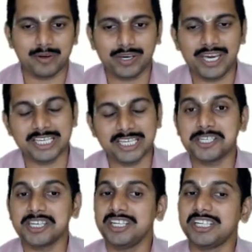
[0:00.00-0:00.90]
Okay.
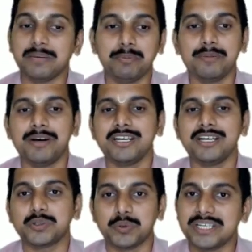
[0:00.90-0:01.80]
Especially the diploma
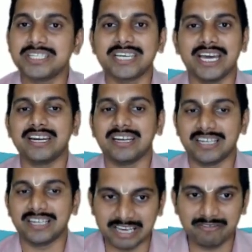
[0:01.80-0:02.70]
students can
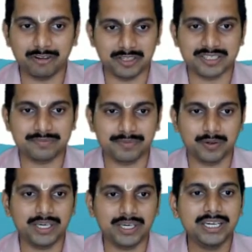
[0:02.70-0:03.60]
uh, try for this.
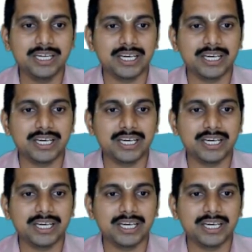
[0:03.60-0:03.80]
Okay.